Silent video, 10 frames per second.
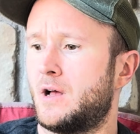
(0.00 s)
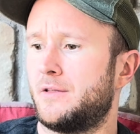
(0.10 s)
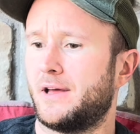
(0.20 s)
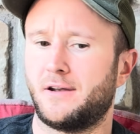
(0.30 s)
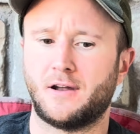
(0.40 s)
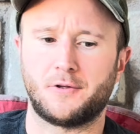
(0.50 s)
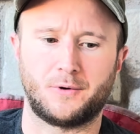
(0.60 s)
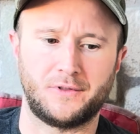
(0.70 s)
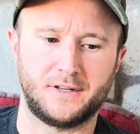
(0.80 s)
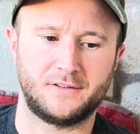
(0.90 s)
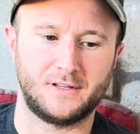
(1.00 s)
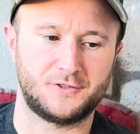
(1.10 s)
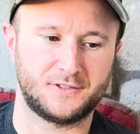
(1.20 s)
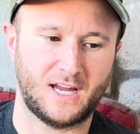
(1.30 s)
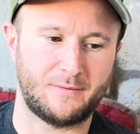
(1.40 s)
they had another one that
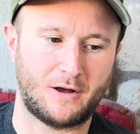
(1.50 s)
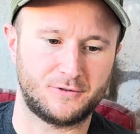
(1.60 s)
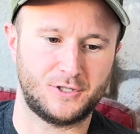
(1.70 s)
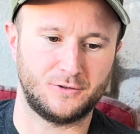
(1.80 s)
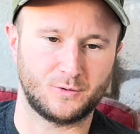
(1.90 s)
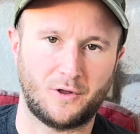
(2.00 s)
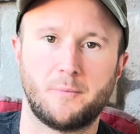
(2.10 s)
just came out too as well.